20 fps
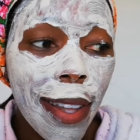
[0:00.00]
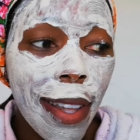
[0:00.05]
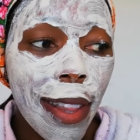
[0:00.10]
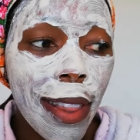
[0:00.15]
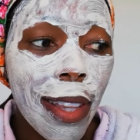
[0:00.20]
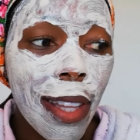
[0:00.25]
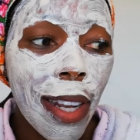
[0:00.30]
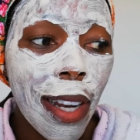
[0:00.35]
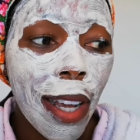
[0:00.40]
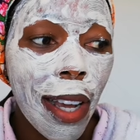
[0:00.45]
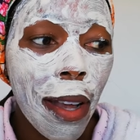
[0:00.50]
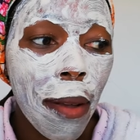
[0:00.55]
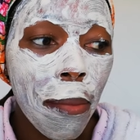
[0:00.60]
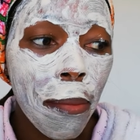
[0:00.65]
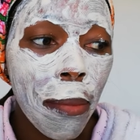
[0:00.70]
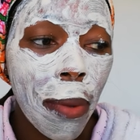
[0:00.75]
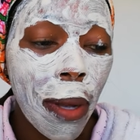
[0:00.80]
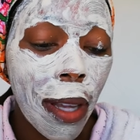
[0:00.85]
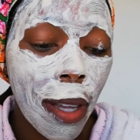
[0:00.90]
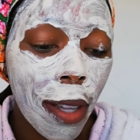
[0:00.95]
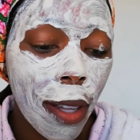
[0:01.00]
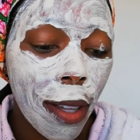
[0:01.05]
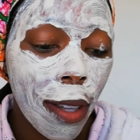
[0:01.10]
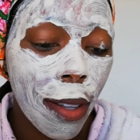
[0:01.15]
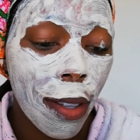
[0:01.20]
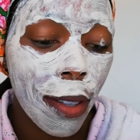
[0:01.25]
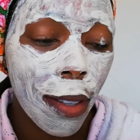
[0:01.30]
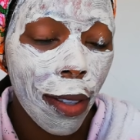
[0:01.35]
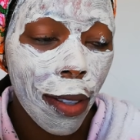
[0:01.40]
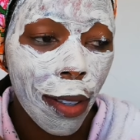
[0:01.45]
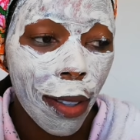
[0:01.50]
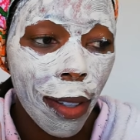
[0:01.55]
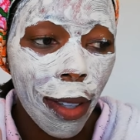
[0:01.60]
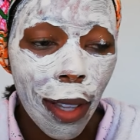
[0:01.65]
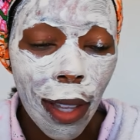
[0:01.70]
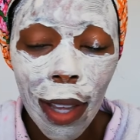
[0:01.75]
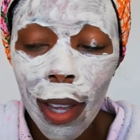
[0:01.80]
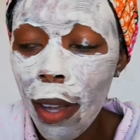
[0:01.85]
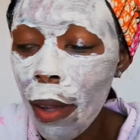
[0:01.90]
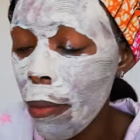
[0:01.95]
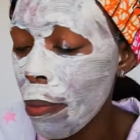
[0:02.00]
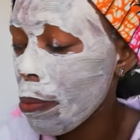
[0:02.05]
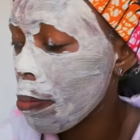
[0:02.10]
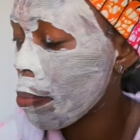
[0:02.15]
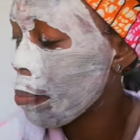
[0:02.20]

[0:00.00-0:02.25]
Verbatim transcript: and then come back. Yeah?